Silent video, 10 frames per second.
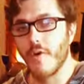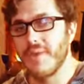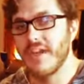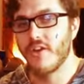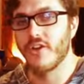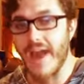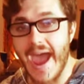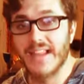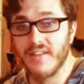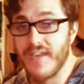from here, you're
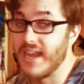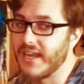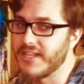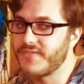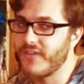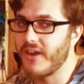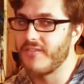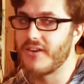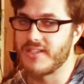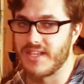activating, and it's very,
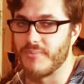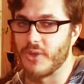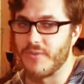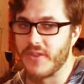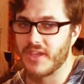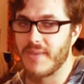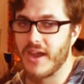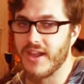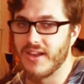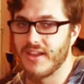very simple. If you think
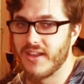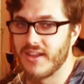about it,